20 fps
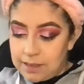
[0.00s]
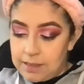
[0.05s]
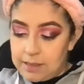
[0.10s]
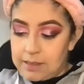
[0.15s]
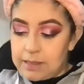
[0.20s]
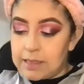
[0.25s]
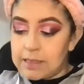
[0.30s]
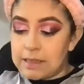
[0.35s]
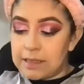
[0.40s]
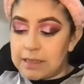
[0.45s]

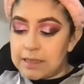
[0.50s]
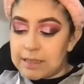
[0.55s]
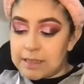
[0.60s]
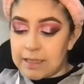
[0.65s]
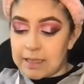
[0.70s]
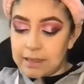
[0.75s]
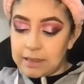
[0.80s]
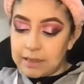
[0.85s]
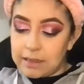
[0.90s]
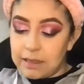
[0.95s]
does this
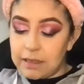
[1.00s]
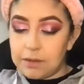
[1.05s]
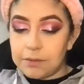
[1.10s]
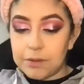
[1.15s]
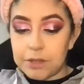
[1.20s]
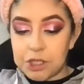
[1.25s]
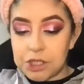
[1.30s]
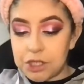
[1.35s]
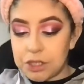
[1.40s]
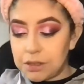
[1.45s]
technique
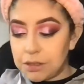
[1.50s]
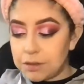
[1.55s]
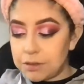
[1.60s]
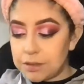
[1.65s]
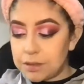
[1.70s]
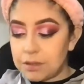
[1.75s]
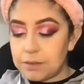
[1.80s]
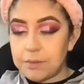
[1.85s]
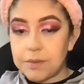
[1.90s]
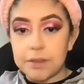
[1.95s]
where she
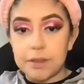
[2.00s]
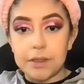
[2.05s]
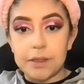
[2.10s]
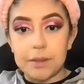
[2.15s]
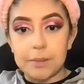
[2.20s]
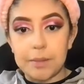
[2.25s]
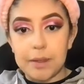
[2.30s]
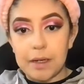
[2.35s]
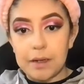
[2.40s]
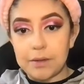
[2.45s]
goes in with
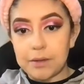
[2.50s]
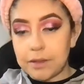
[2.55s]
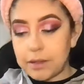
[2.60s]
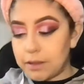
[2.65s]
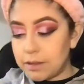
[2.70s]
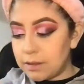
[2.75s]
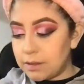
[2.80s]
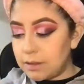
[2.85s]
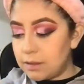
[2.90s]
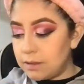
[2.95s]
her
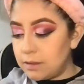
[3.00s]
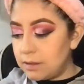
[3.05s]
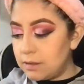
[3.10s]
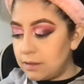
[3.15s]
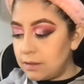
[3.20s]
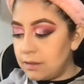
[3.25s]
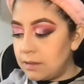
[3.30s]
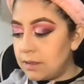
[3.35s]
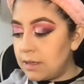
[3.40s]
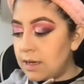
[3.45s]
powder
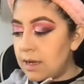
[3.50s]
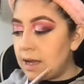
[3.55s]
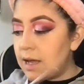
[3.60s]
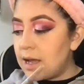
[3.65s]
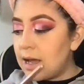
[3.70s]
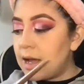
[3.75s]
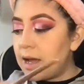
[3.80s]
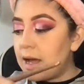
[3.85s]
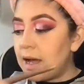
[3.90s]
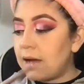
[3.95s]

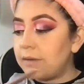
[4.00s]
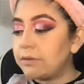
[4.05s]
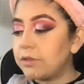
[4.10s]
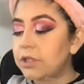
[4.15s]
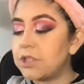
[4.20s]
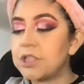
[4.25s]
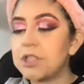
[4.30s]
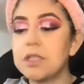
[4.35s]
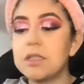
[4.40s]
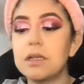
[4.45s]

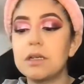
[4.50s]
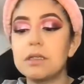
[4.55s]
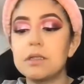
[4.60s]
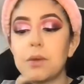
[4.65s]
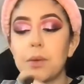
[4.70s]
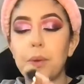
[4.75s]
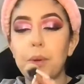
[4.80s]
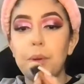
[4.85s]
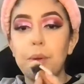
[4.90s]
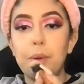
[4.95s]
after she does
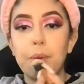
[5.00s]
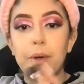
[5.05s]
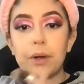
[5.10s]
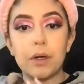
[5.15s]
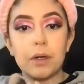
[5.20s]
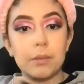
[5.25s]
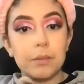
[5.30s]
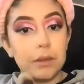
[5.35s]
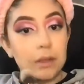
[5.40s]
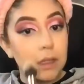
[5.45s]

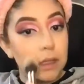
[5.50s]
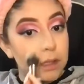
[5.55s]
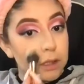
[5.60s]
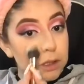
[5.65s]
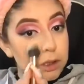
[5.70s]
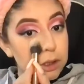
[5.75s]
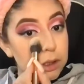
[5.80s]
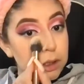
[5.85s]
her blush.